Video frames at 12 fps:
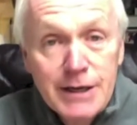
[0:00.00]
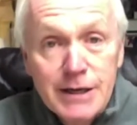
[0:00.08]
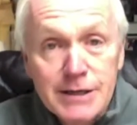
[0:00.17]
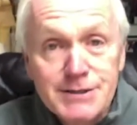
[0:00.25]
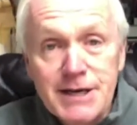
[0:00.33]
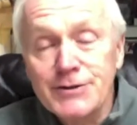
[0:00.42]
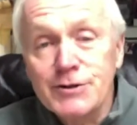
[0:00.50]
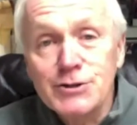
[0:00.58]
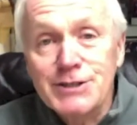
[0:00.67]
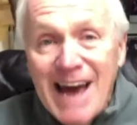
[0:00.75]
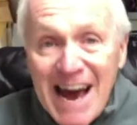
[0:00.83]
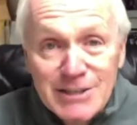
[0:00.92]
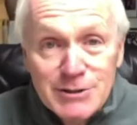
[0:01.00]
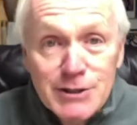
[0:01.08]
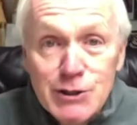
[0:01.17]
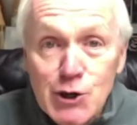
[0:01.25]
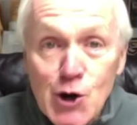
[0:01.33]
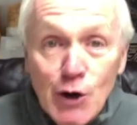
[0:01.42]
is that there's actually
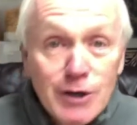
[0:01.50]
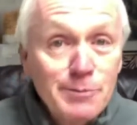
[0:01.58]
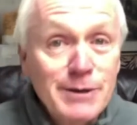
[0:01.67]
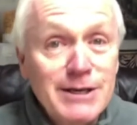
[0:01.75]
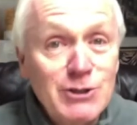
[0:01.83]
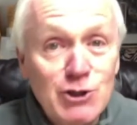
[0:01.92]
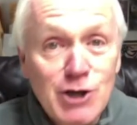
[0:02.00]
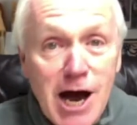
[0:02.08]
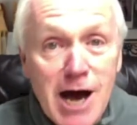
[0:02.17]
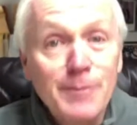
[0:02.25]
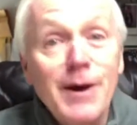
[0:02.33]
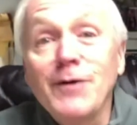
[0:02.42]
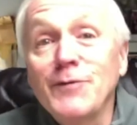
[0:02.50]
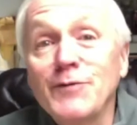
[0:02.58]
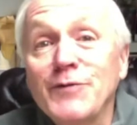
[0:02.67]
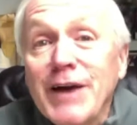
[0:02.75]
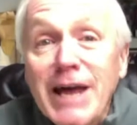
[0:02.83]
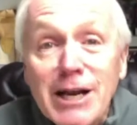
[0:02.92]
going to be a job
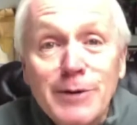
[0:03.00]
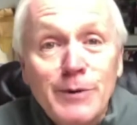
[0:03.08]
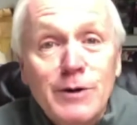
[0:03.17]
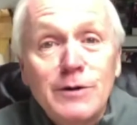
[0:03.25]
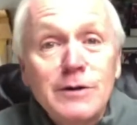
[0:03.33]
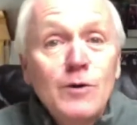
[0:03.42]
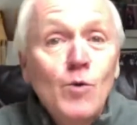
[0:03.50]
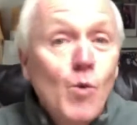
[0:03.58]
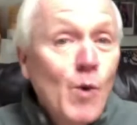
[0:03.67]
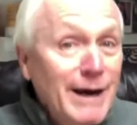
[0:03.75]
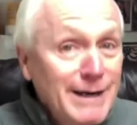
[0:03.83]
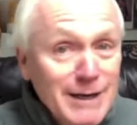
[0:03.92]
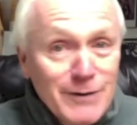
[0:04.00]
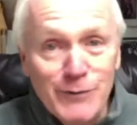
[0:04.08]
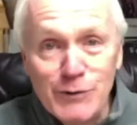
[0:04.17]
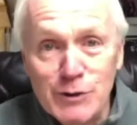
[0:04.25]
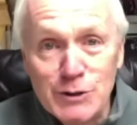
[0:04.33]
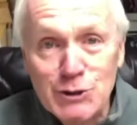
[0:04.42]
available waiting for
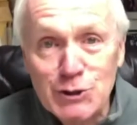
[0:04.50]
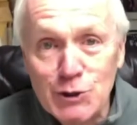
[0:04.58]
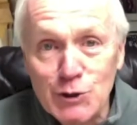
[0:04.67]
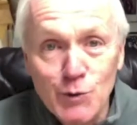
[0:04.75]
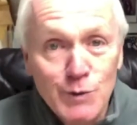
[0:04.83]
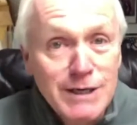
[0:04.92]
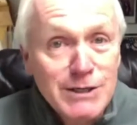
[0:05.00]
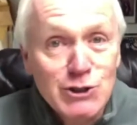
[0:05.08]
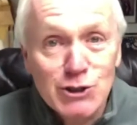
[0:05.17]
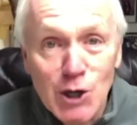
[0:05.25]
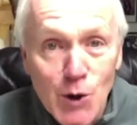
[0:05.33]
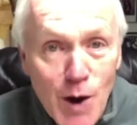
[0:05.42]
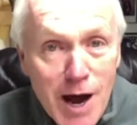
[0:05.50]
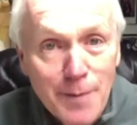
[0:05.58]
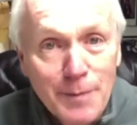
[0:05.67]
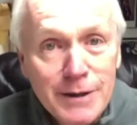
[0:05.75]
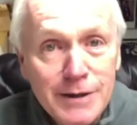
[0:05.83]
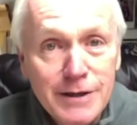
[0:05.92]
your student when they show
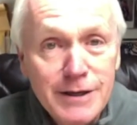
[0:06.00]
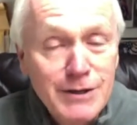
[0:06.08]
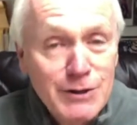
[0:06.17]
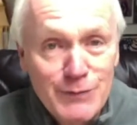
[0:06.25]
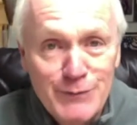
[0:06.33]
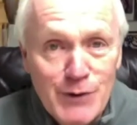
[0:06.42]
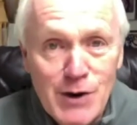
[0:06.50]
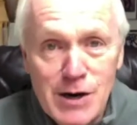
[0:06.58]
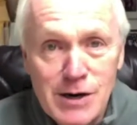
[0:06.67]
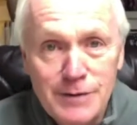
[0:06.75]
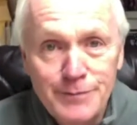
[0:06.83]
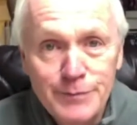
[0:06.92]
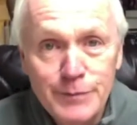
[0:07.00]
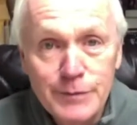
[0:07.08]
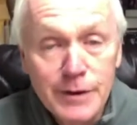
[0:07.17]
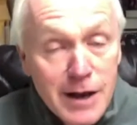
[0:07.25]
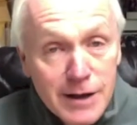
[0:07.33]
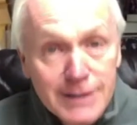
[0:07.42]
up in the fall.
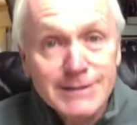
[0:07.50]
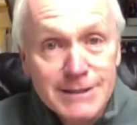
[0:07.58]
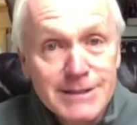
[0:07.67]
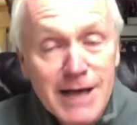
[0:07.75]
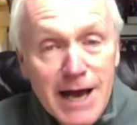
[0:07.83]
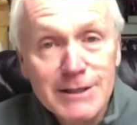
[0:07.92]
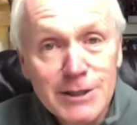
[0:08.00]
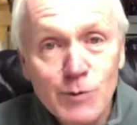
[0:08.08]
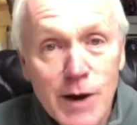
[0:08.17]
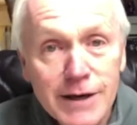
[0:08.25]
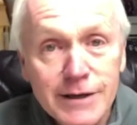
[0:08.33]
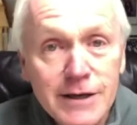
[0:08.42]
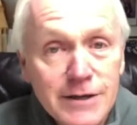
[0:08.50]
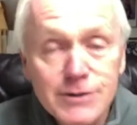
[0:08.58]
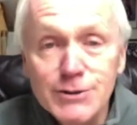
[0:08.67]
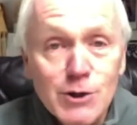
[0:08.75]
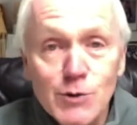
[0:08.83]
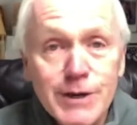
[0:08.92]
Yeah, that's exactly right. There's
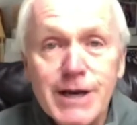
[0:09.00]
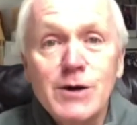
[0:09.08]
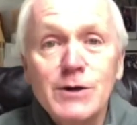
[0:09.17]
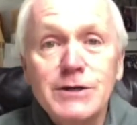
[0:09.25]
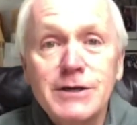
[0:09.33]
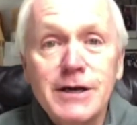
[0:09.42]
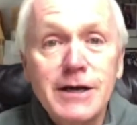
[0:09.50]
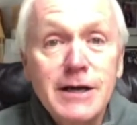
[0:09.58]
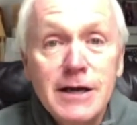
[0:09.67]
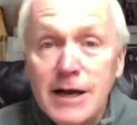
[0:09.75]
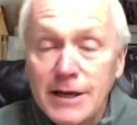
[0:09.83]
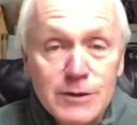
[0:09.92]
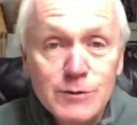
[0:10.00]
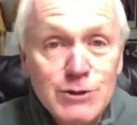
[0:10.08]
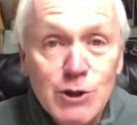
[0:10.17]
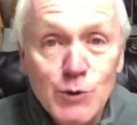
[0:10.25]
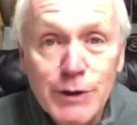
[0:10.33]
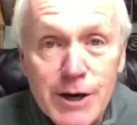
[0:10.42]
no guarantee, and there was
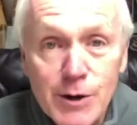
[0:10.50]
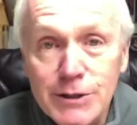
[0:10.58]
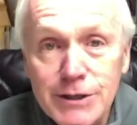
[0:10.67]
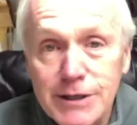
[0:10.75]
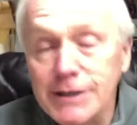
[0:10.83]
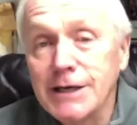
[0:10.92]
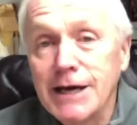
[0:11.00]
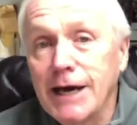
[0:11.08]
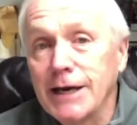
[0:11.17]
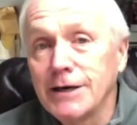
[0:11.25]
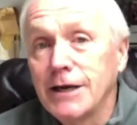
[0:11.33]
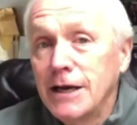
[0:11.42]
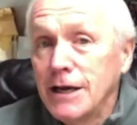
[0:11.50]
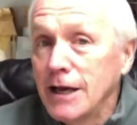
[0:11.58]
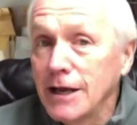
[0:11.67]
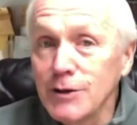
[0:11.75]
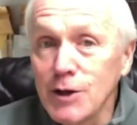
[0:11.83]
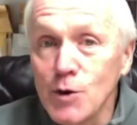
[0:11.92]
no guarantee indicated
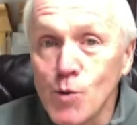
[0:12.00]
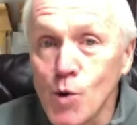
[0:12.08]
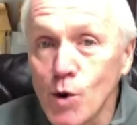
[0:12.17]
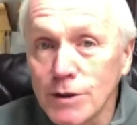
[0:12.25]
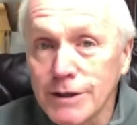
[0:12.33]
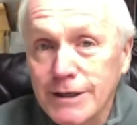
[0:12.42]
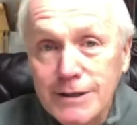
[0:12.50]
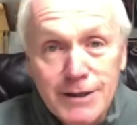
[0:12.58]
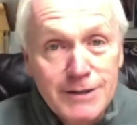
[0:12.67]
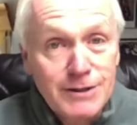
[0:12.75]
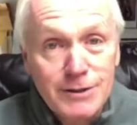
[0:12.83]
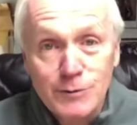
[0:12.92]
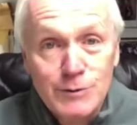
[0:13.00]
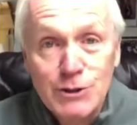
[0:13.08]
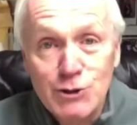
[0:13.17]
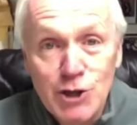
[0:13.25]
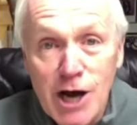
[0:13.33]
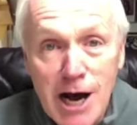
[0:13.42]
in the award letter that there was a
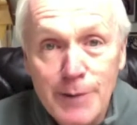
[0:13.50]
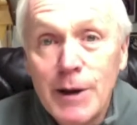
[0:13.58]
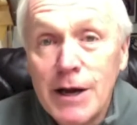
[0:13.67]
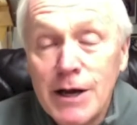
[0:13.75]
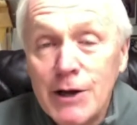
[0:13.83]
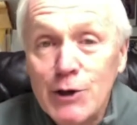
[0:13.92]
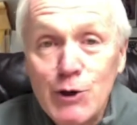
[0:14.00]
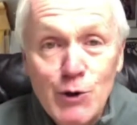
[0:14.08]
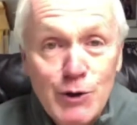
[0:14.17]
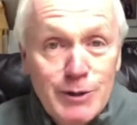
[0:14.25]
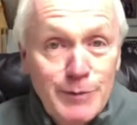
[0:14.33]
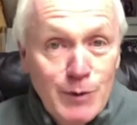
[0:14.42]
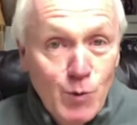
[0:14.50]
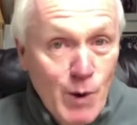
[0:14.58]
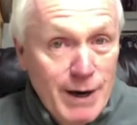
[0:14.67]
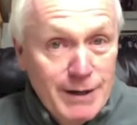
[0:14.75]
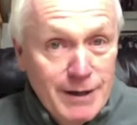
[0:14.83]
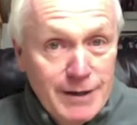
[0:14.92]
job going to be
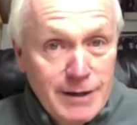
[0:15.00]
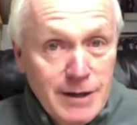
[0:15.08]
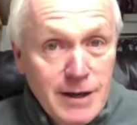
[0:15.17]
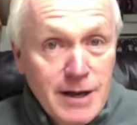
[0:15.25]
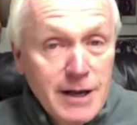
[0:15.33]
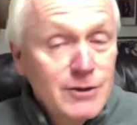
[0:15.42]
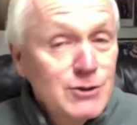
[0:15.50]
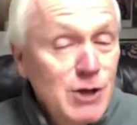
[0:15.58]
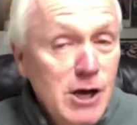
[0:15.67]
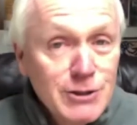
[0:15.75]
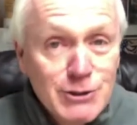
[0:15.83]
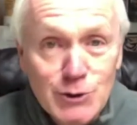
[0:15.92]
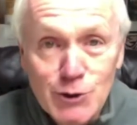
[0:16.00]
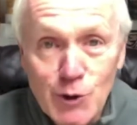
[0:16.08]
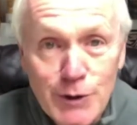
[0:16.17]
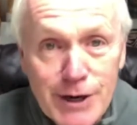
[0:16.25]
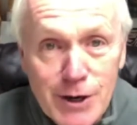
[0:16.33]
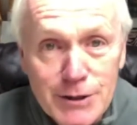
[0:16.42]
waiting. And there's also no
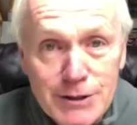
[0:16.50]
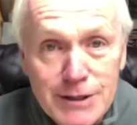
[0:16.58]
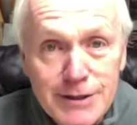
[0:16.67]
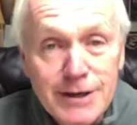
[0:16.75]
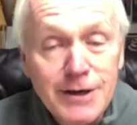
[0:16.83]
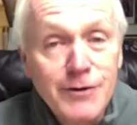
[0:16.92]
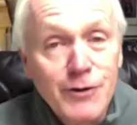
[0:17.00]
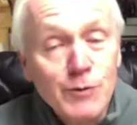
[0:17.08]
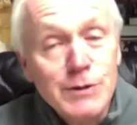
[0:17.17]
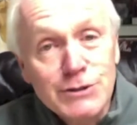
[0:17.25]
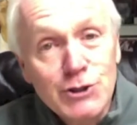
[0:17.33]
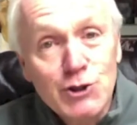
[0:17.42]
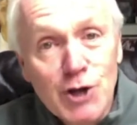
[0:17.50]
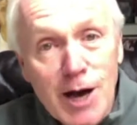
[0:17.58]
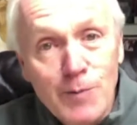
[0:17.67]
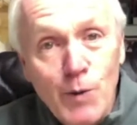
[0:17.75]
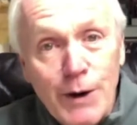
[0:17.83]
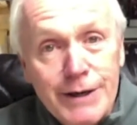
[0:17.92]
guarantee that if there is a
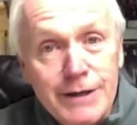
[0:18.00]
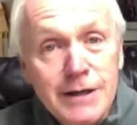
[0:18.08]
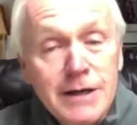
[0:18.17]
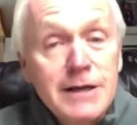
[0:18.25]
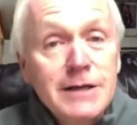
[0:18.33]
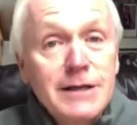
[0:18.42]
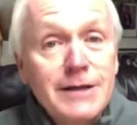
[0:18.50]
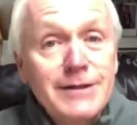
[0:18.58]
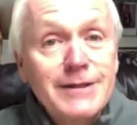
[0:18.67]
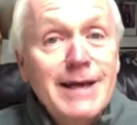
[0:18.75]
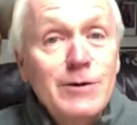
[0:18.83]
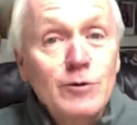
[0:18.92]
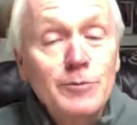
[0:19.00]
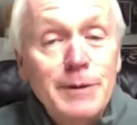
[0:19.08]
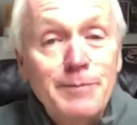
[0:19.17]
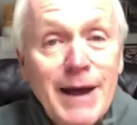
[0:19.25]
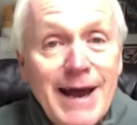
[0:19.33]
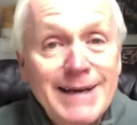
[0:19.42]
job waiting, that they will be
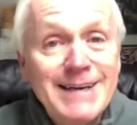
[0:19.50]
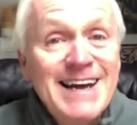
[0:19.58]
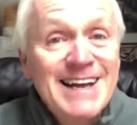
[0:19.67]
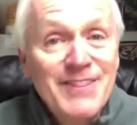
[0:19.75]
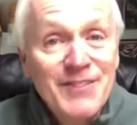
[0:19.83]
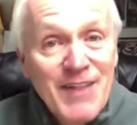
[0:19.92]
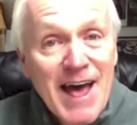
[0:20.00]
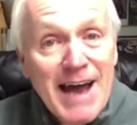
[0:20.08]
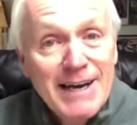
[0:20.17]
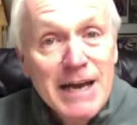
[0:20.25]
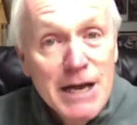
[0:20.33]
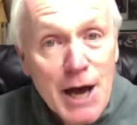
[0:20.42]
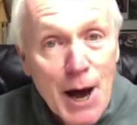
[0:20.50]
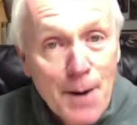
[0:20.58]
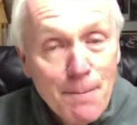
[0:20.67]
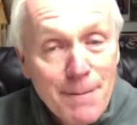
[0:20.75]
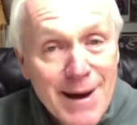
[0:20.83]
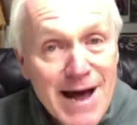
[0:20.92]
paid that
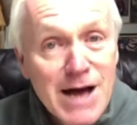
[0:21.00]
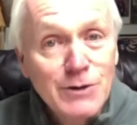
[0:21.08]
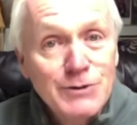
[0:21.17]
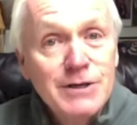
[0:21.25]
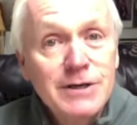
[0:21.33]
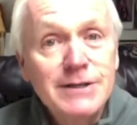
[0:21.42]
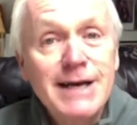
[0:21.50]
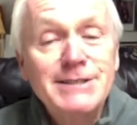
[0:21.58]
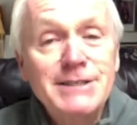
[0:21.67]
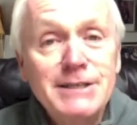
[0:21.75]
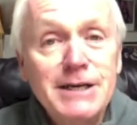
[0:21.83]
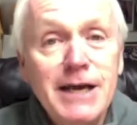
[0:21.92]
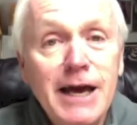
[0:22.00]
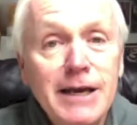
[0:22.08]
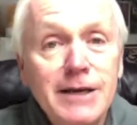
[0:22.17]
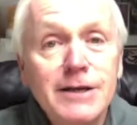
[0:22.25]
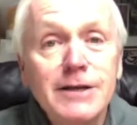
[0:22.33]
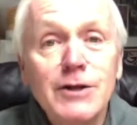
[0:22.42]
amount that's
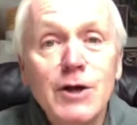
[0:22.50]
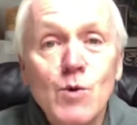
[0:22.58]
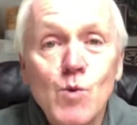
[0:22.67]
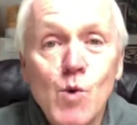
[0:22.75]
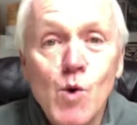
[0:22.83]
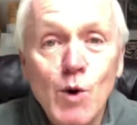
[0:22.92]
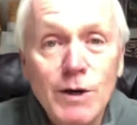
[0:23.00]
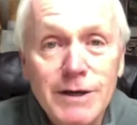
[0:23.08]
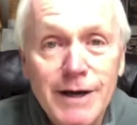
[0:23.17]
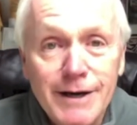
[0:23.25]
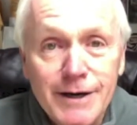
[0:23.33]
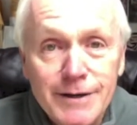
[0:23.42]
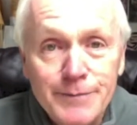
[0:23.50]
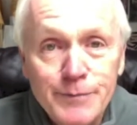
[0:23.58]
indicated in the award letter.